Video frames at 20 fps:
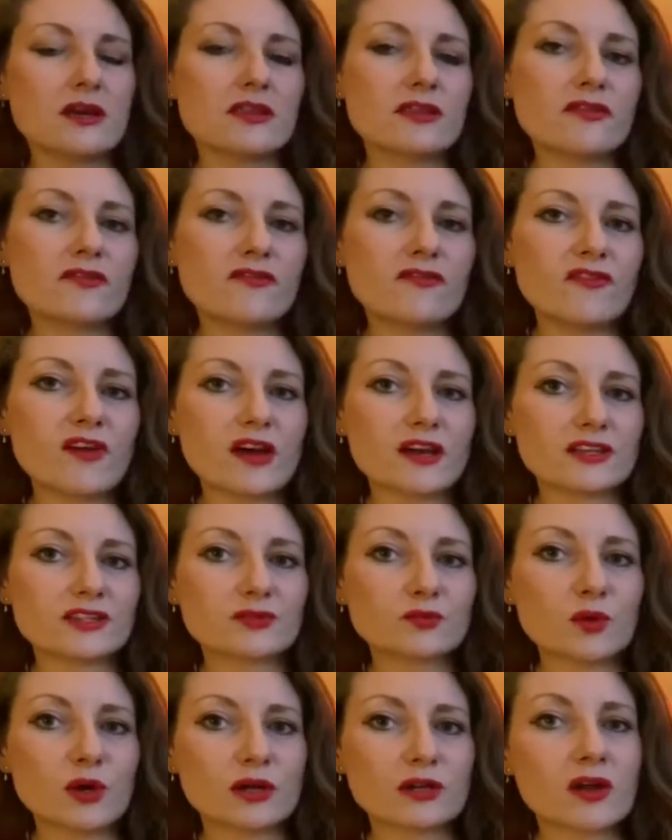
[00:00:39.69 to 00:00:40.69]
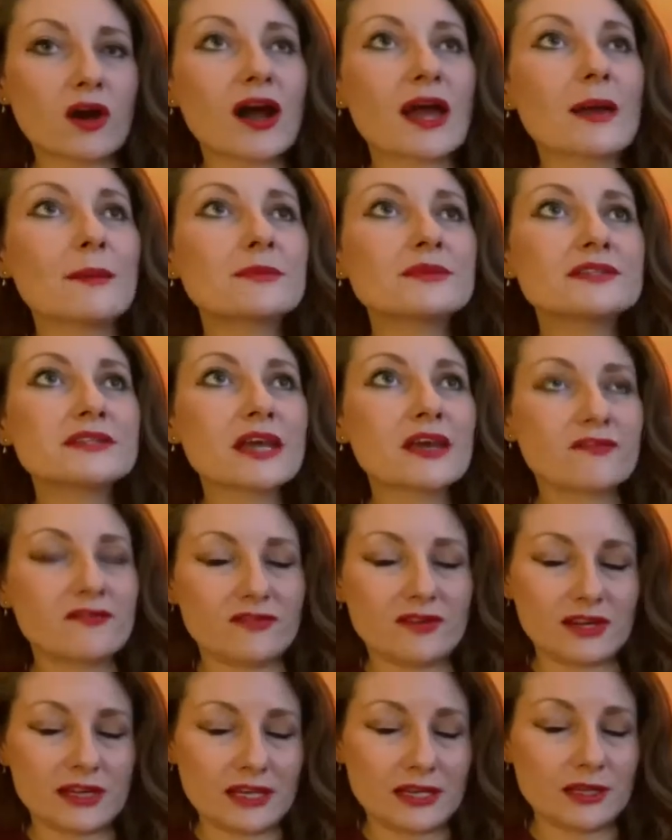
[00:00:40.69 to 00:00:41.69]
The first one I am
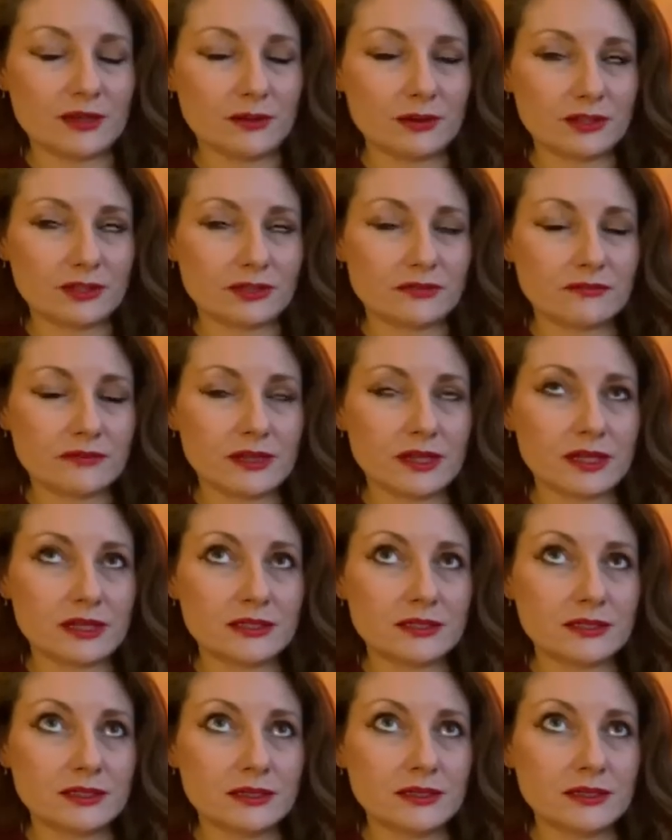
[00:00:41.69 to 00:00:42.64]
definitely going to read